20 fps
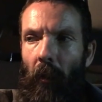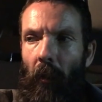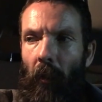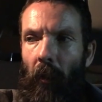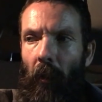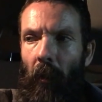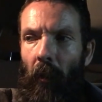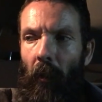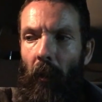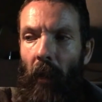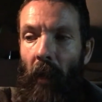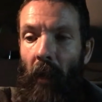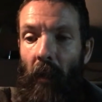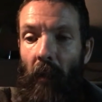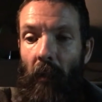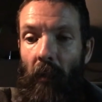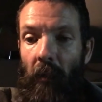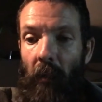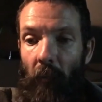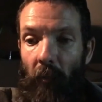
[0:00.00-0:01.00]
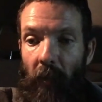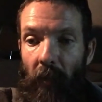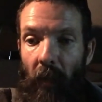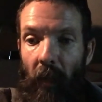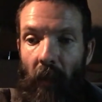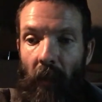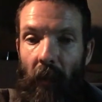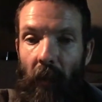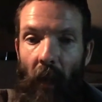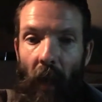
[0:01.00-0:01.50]
And in some
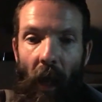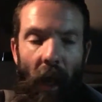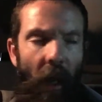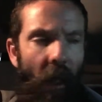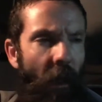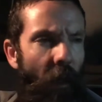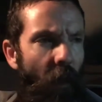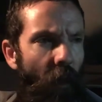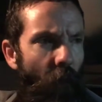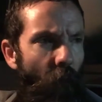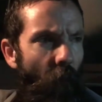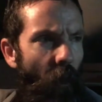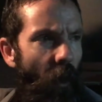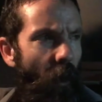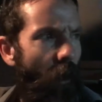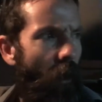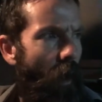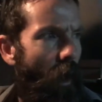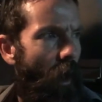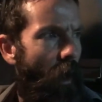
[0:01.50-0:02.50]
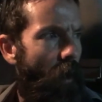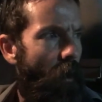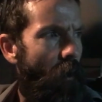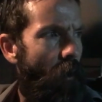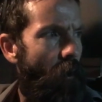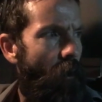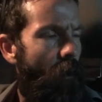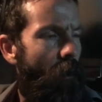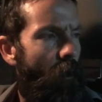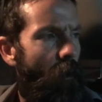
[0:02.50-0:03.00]
sense, I can
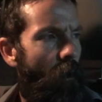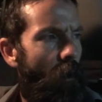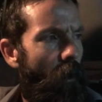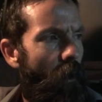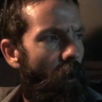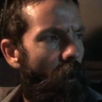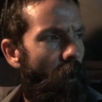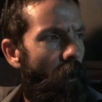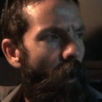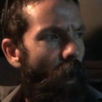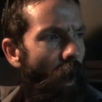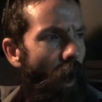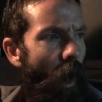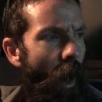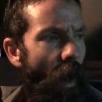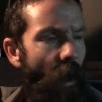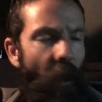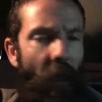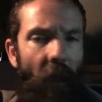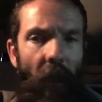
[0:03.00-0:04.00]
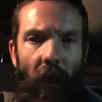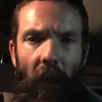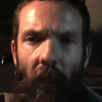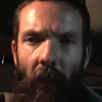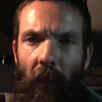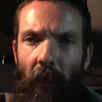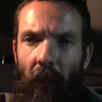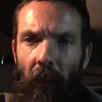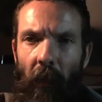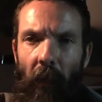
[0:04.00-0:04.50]
recognize the
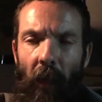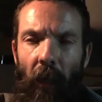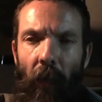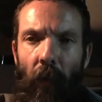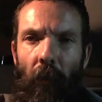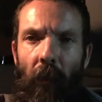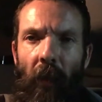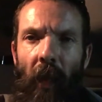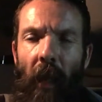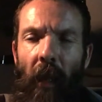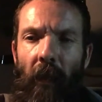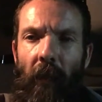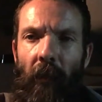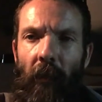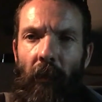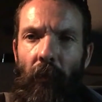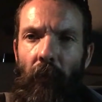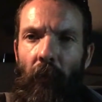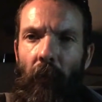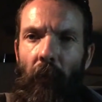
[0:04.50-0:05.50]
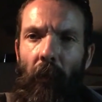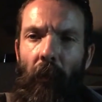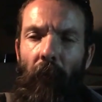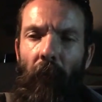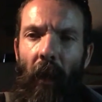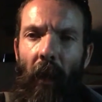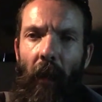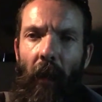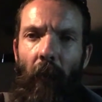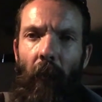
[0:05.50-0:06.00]
oddity that that creates in certain
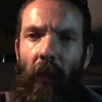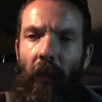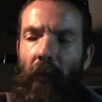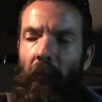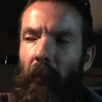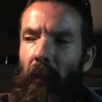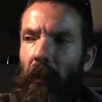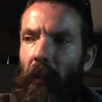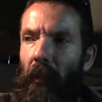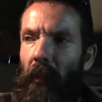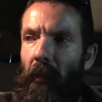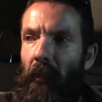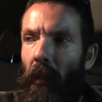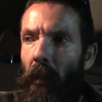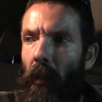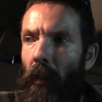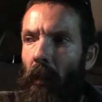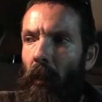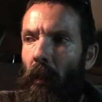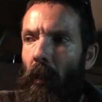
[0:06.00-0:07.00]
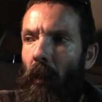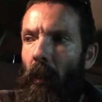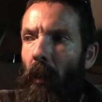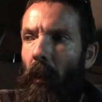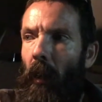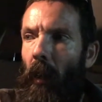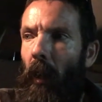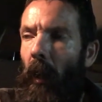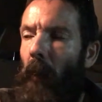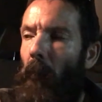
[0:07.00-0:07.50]
environments, because
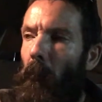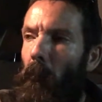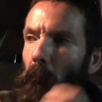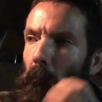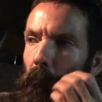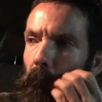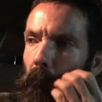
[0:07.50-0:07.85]
I